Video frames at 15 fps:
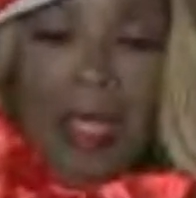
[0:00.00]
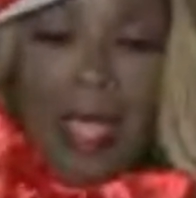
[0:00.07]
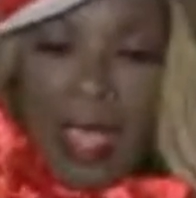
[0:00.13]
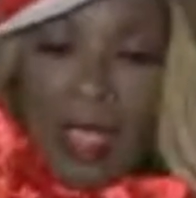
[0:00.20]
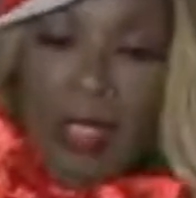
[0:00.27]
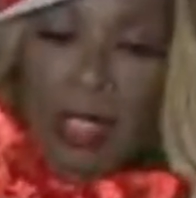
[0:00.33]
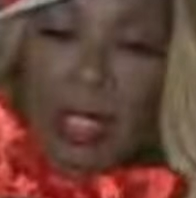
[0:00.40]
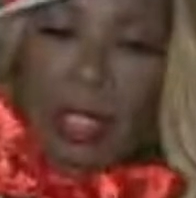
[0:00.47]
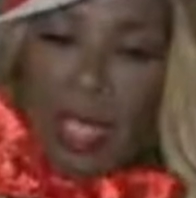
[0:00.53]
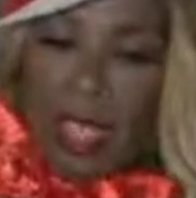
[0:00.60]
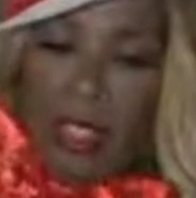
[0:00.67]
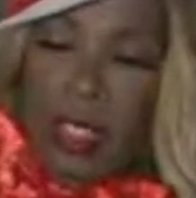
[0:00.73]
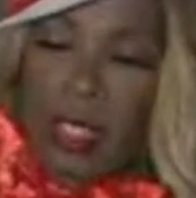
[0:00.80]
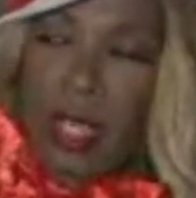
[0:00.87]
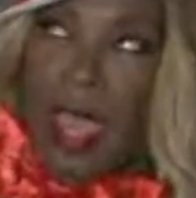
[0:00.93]

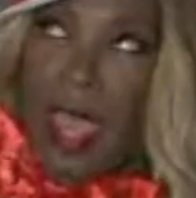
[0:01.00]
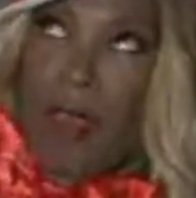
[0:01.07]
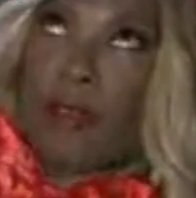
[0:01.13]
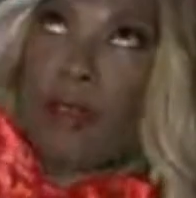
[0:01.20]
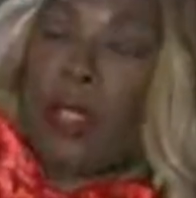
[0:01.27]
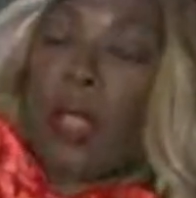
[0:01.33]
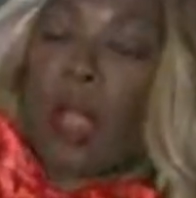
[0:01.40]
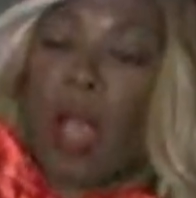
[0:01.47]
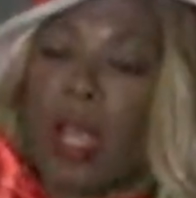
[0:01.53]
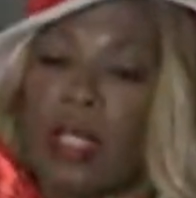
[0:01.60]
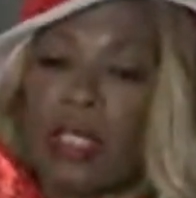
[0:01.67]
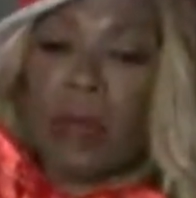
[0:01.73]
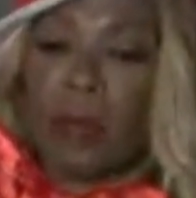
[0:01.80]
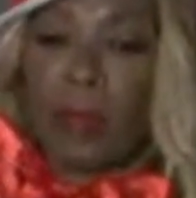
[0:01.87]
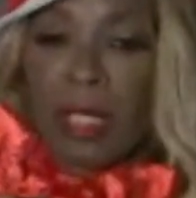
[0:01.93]
exercises have got
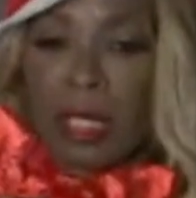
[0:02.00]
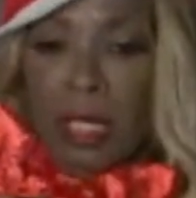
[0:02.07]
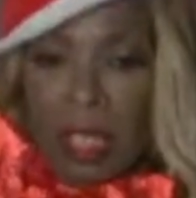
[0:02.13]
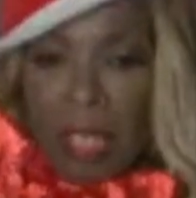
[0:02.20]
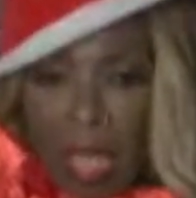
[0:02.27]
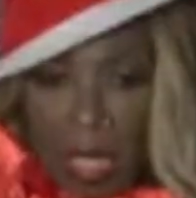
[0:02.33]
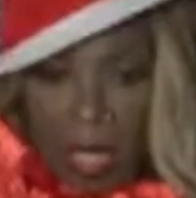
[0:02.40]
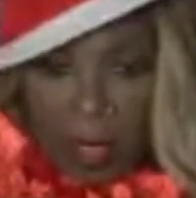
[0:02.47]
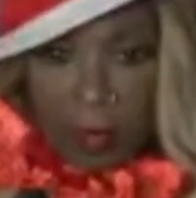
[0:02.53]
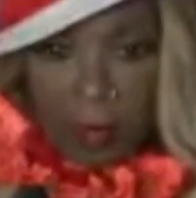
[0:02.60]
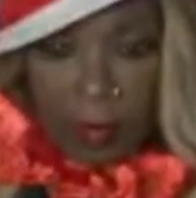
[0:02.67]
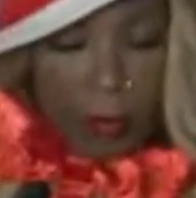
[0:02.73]
to be done,